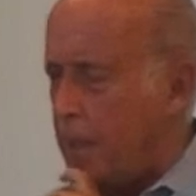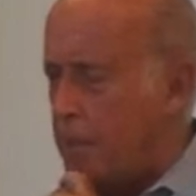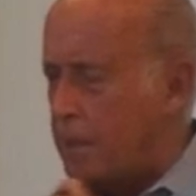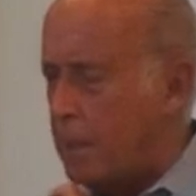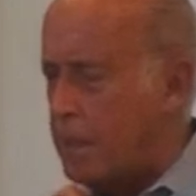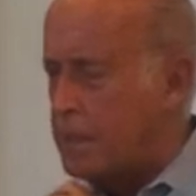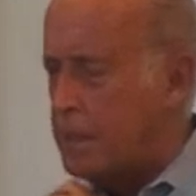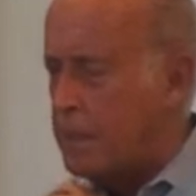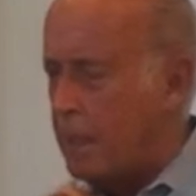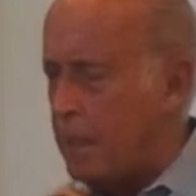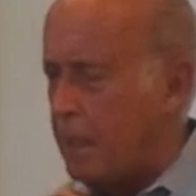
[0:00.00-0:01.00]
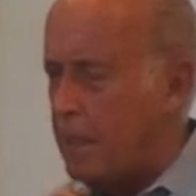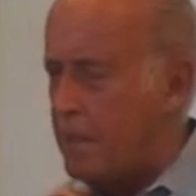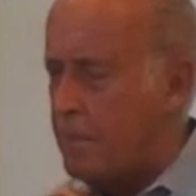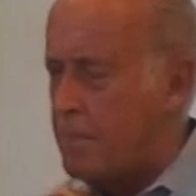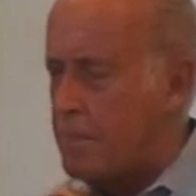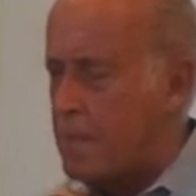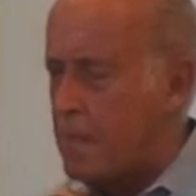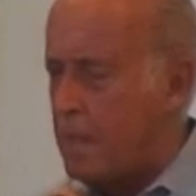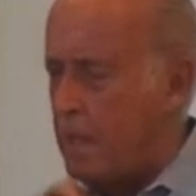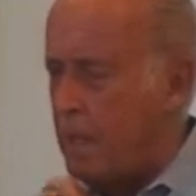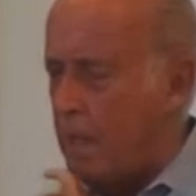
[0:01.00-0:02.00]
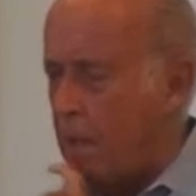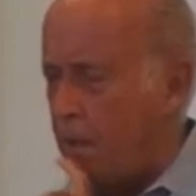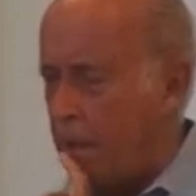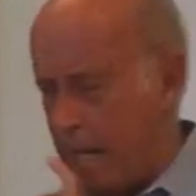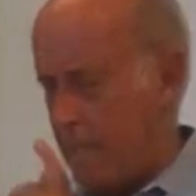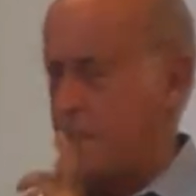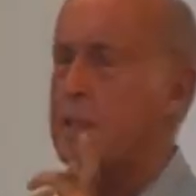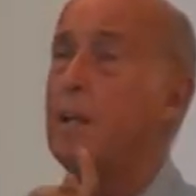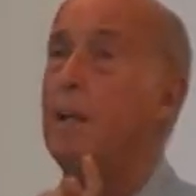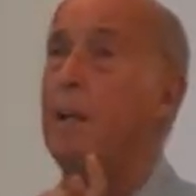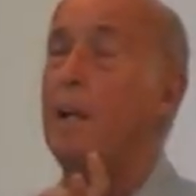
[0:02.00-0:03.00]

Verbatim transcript: inclined to say, or ask,